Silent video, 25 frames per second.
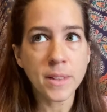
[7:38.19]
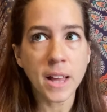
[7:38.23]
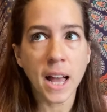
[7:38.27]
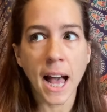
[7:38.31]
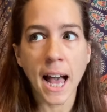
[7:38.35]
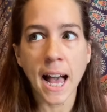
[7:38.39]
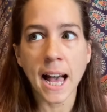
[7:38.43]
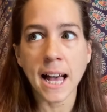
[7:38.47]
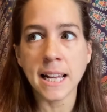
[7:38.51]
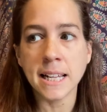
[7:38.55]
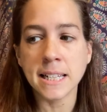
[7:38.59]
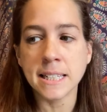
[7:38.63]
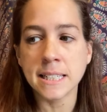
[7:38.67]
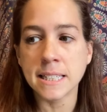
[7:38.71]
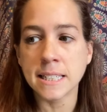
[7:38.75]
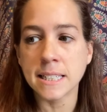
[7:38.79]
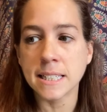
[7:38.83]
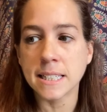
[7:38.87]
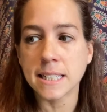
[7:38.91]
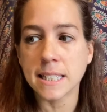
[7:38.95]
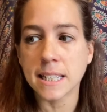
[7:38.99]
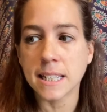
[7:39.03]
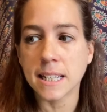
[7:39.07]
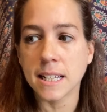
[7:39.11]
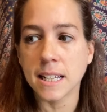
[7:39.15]

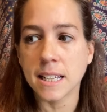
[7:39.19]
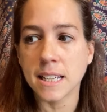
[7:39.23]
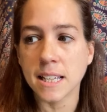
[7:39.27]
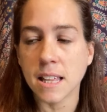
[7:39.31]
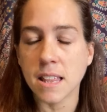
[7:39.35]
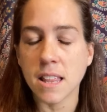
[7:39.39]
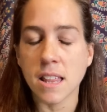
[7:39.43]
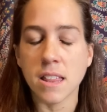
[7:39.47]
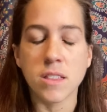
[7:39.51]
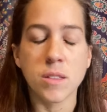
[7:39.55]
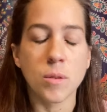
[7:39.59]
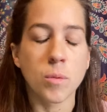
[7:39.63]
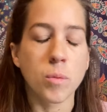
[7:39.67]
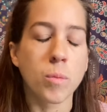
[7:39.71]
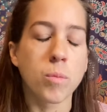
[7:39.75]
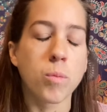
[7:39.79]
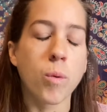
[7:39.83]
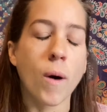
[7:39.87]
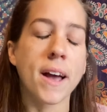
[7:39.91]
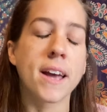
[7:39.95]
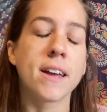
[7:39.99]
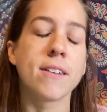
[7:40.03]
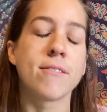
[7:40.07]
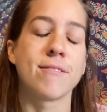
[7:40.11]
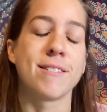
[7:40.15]
and the
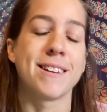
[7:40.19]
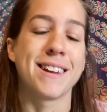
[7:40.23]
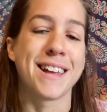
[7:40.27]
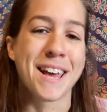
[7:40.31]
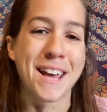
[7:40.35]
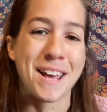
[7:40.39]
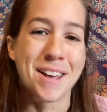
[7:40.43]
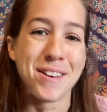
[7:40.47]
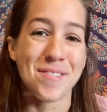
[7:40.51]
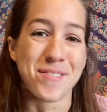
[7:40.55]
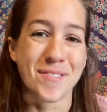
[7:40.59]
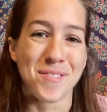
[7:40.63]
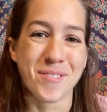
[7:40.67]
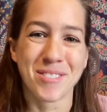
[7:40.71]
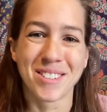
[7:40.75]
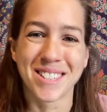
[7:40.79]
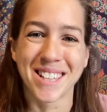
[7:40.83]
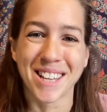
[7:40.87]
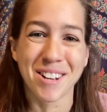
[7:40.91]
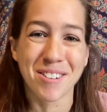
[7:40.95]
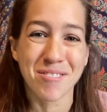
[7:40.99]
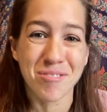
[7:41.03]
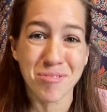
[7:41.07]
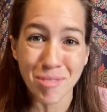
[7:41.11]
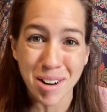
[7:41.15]
weight relief was
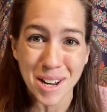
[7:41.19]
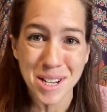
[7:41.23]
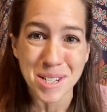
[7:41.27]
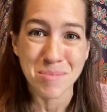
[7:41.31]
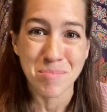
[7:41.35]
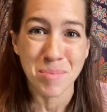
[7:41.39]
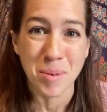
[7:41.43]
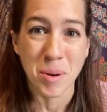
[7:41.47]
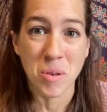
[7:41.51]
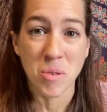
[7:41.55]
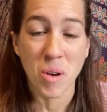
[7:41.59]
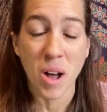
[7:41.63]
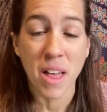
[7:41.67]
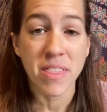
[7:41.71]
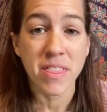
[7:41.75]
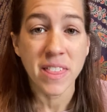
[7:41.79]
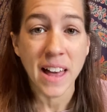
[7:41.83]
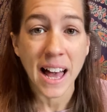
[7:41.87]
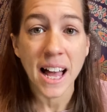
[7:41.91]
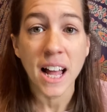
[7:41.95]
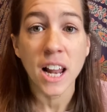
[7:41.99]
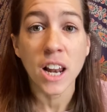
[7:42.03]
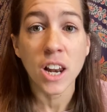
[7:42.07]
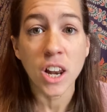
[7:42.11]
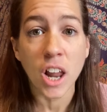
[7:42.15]
incredible, and
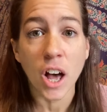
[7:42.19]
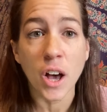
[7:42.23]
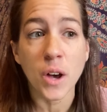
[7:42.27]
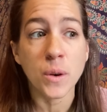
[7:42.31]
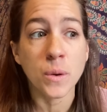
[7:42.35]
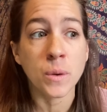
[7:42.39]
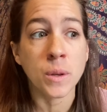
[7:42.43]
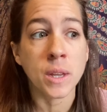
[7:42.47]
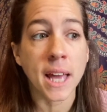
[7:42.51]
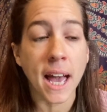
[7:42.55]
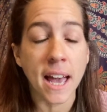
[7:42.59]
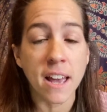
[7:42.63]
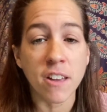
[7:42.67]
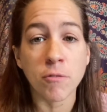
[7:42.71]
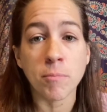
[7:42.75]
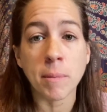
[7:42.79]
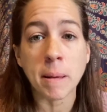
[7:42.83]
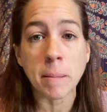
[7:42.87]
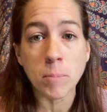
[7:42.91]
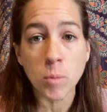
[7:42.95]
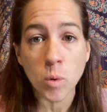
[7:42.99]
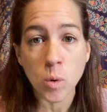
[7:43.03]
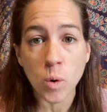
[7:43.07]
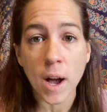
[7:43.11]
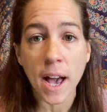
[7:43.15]
that alone gave me
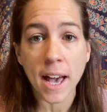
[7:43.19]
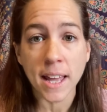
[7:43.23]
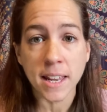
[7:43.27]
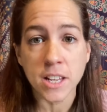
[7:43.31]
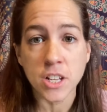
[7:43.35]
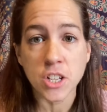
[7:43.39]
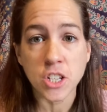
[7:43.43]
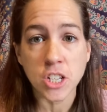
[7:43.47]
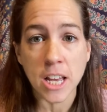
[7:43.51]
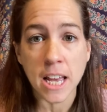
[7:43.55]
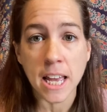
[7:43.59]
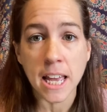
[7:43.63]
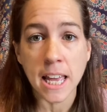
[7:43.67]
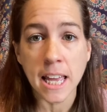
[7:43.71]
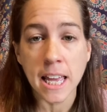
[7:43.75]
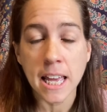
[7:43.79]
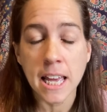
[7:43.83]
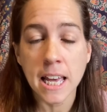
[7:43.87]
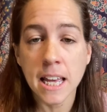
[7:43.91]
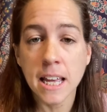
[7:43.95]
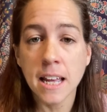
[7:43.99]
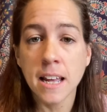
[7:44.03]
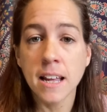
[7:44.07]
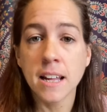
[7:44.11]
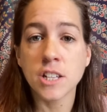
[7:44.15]
more energy
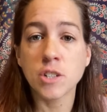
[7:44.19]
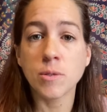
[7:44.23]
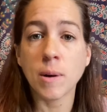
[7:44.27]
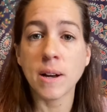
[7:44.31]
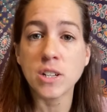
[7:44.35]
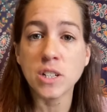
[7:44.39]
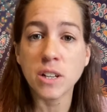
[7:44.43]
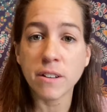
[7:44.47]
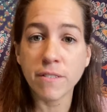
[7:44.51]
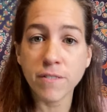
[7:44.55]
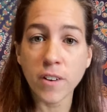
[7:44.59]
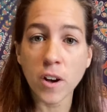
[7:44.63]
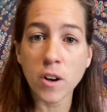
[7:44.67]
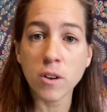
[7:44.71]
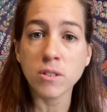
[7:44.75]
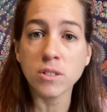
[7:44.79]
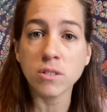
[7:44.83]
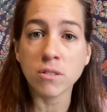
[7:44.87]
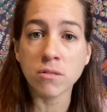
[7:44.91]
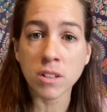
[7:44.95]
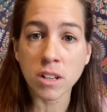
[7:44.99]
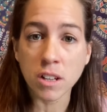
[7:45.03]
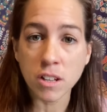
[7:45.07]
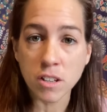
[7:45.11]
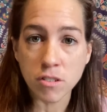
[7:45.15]
to actually focus
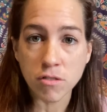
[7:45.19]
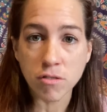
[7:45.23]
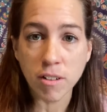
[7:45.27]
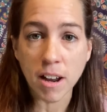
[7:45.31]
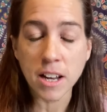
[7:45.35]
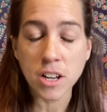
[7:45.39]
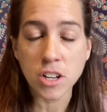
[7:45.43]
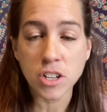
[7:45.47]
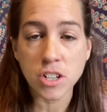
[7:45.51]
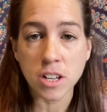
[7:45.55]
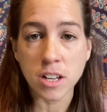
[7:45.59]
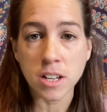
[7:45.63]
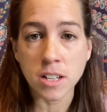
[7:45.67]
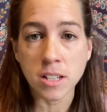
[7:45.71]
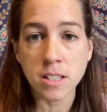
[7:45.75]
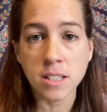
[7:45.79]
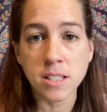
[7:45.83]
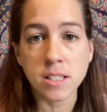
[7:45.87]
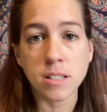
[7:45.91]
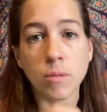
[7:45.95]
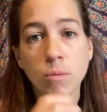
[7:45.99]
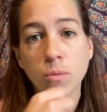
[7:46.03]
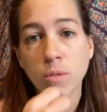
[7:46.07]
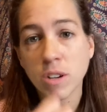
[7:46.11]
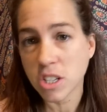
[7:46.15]
on the
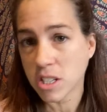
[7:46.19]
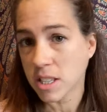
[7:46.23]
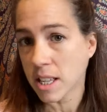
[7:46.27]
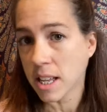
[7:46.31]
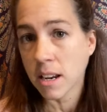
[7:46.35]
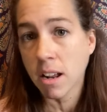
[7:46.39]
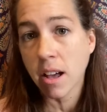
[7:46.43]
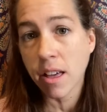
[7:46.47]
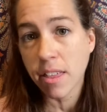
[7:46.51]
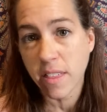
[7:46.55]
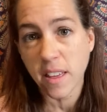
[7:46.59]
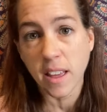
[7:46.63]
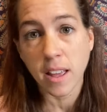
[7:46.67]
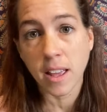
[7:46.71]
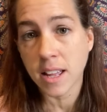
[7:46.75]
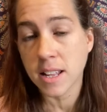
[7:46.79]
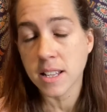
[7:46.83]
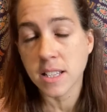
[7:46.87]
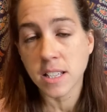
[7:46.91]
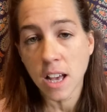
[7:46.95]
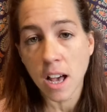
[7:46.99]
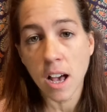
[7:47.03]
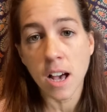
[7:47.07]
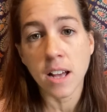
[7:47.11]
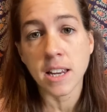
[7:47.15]
contractions, which then I think in
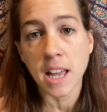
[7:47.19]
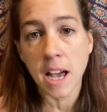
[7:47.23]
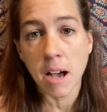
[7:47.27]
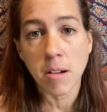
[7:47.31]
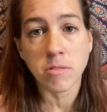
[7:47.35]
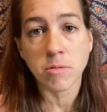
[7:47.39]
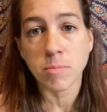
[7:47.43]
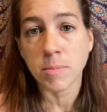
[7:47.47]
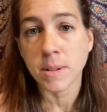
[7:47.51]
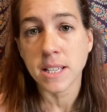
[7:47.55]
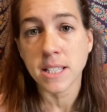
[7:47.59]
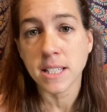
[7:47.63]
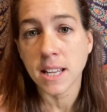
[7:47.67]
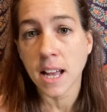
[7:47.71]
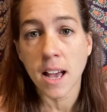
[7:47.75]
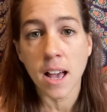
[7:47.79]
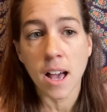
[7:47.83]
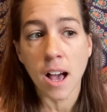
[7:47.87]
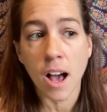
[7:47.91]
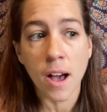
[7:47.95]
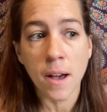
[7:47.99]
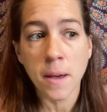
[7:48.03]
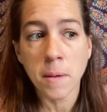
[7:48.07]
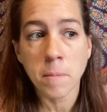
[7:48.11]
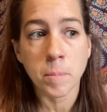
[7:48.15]
turn helped me stay at
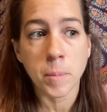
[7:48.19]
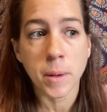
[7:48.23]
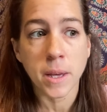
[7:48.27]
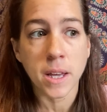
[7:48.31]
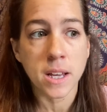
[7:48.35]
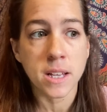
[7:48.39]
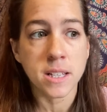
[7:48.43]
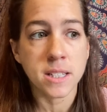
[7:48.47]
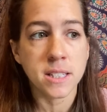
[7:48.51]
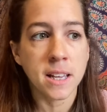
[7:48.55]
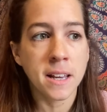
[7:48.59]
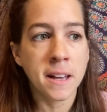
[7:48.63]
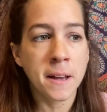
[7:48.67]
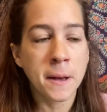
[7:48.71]
home, because